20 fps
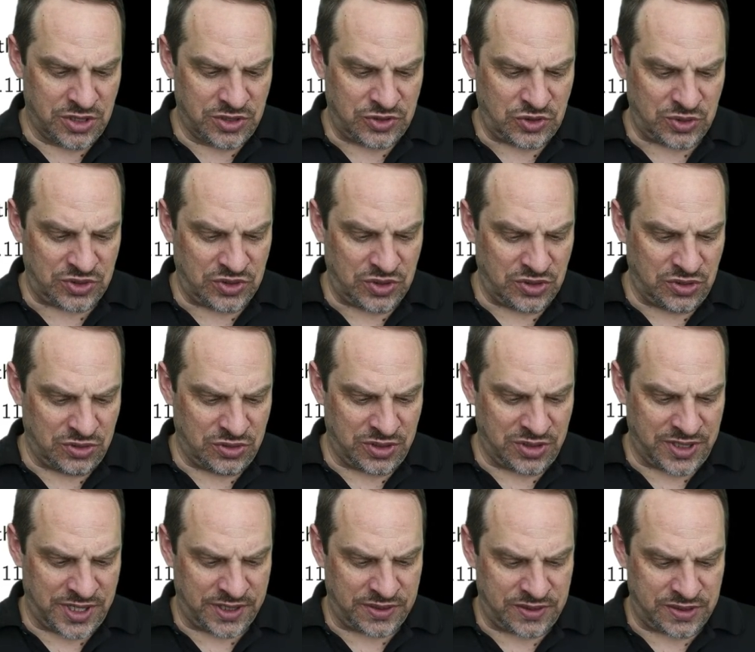So it's going to
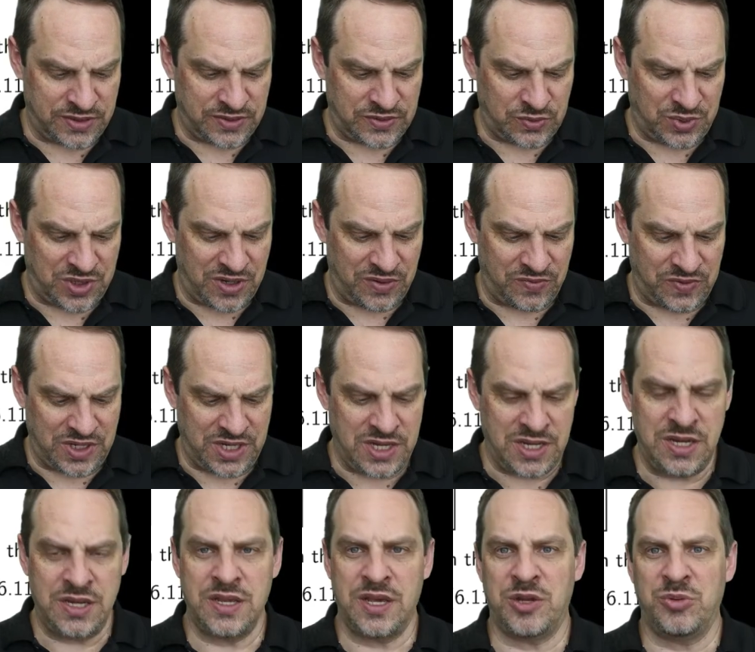look like this. We have
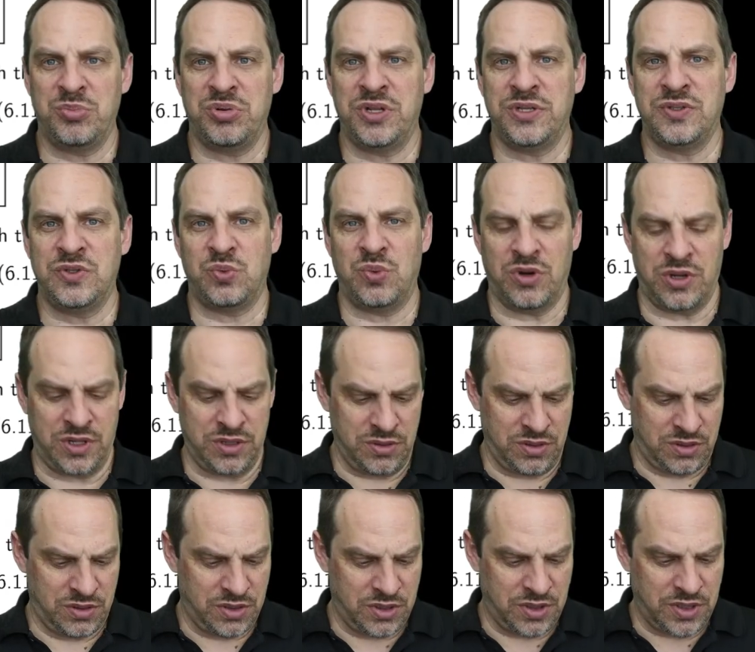en plus 1
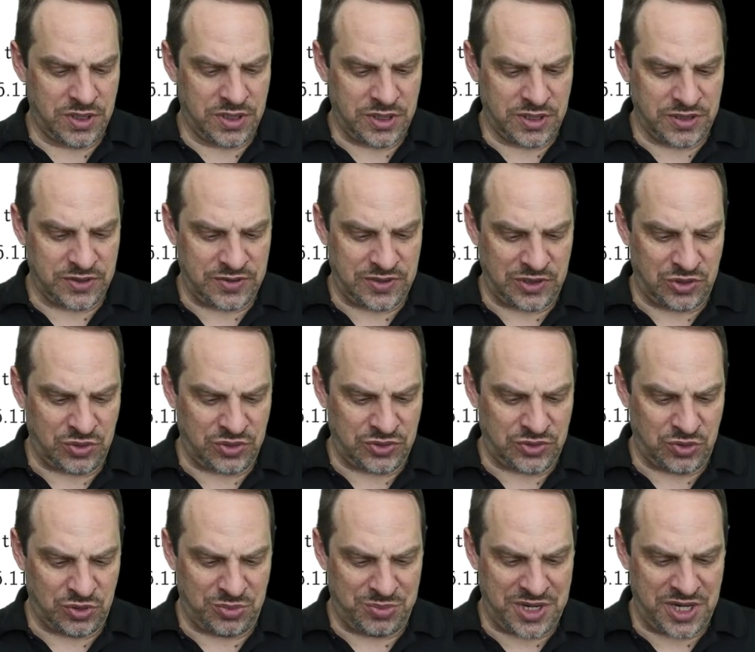is equal
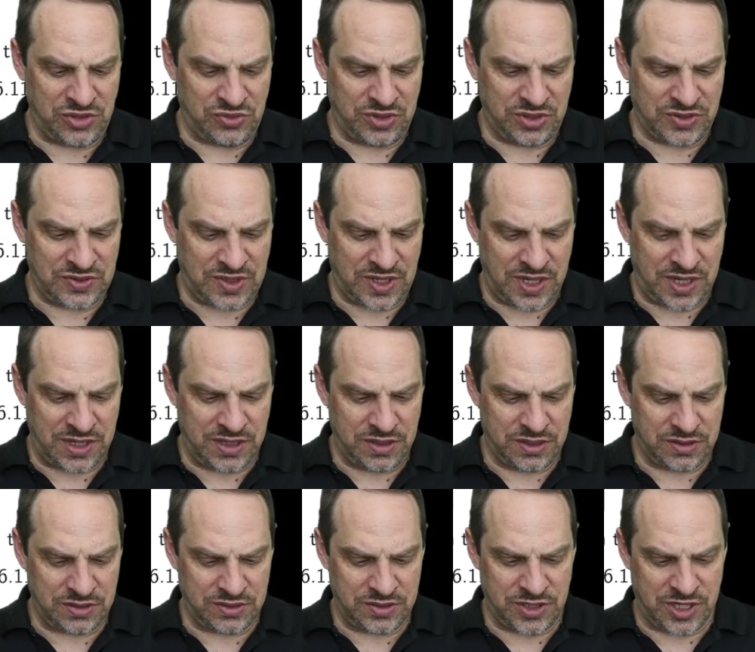to a matrix A
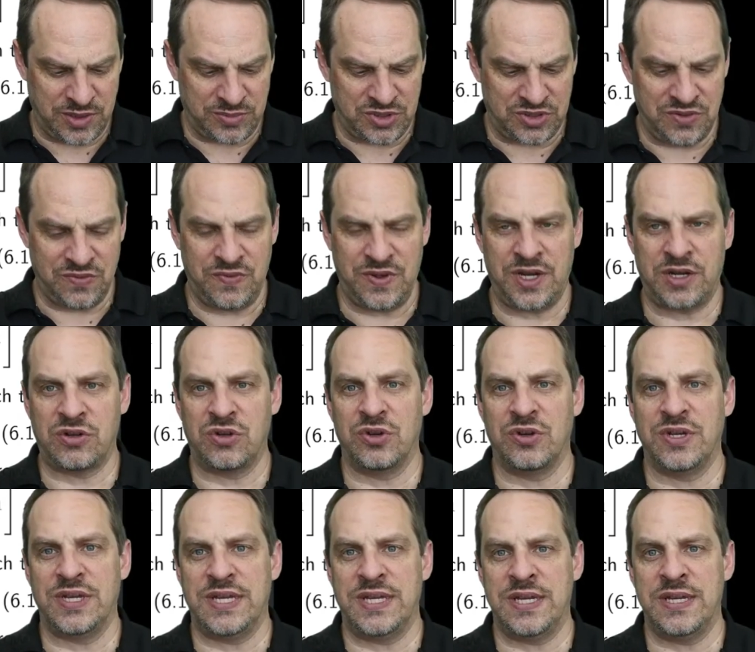times the
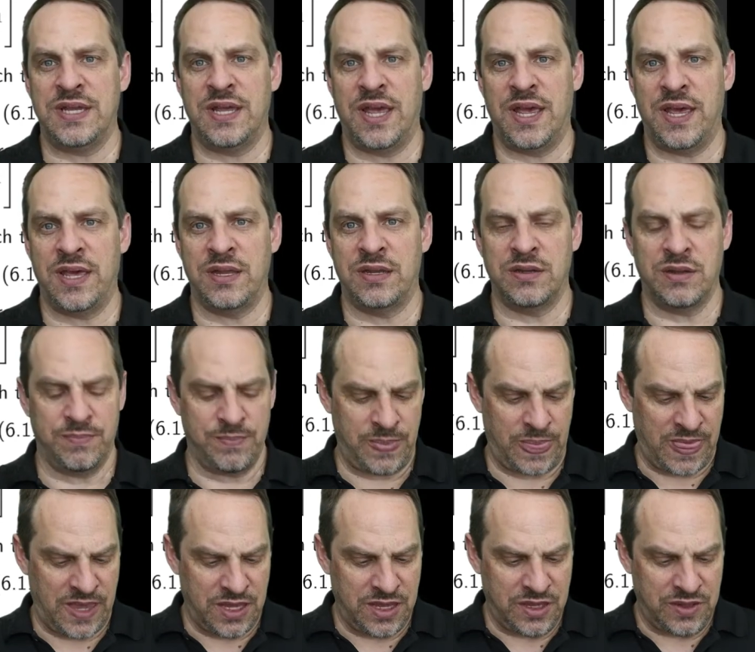vector en.
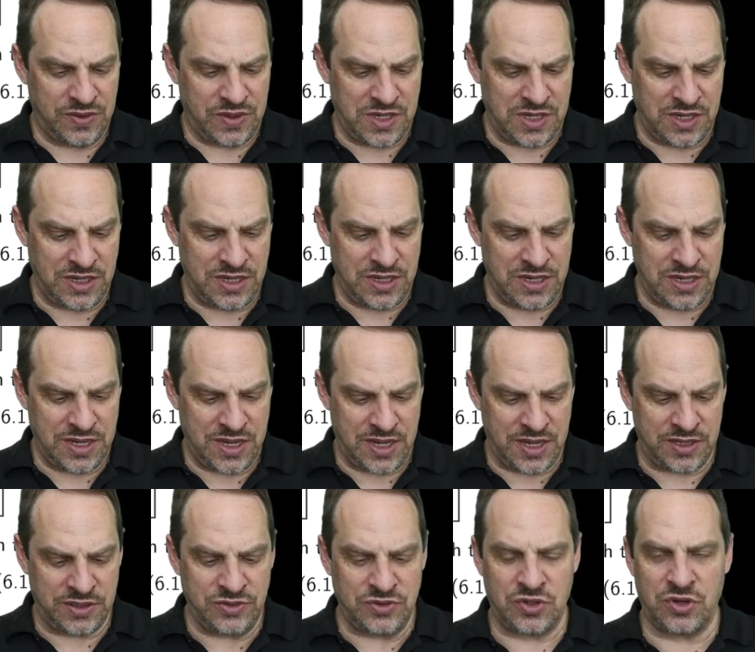The
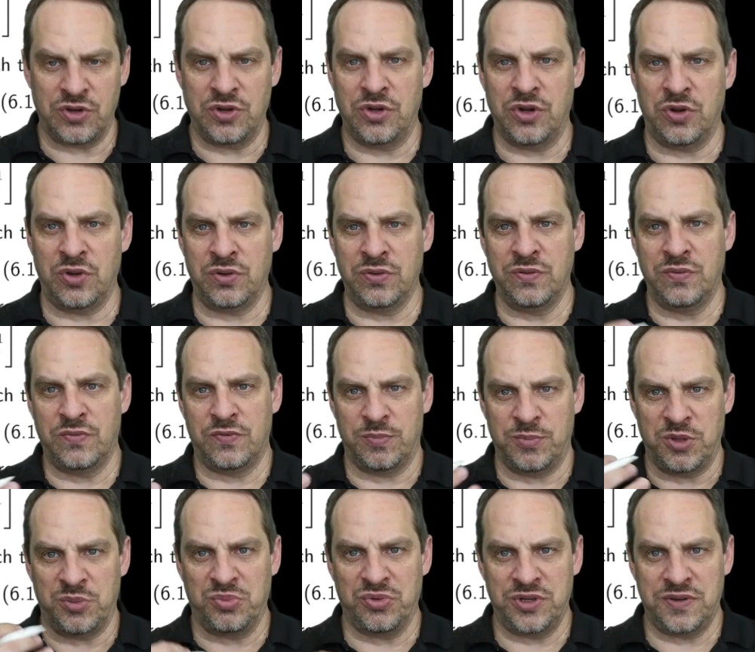en's are known
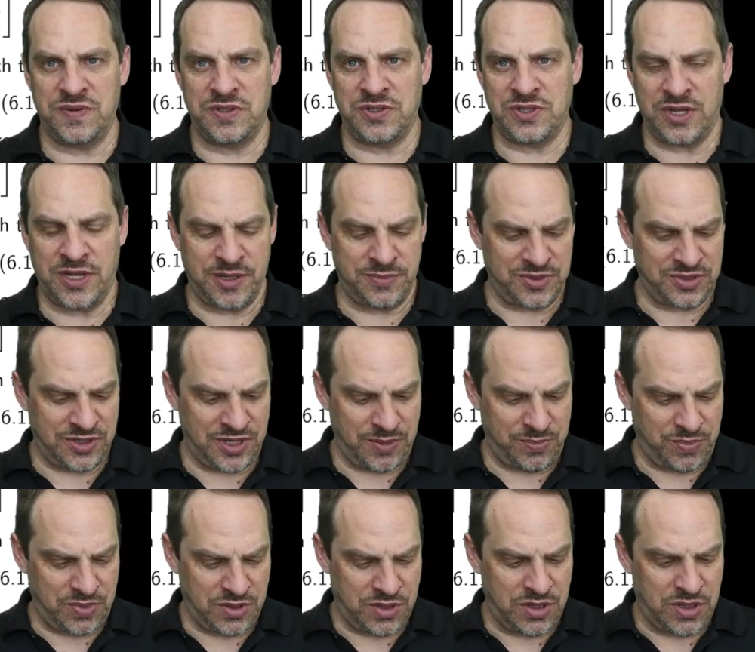from the previous time
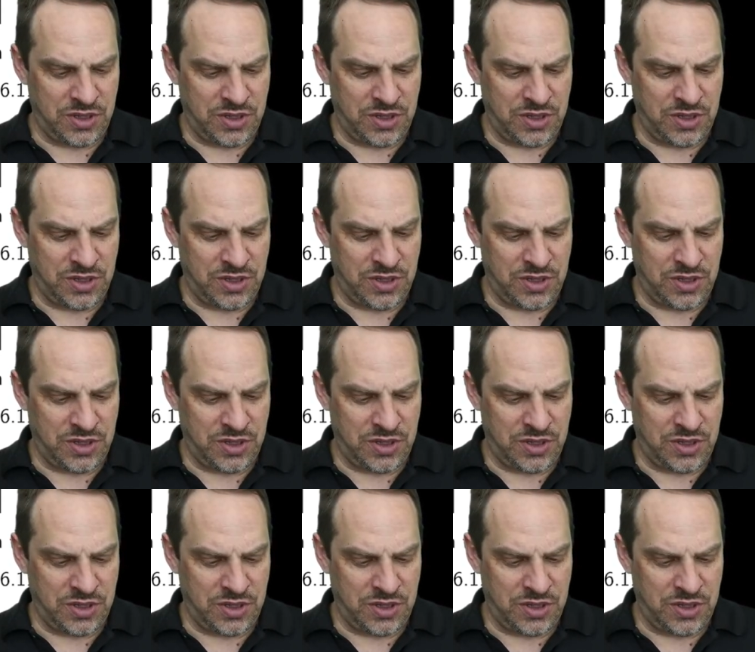step.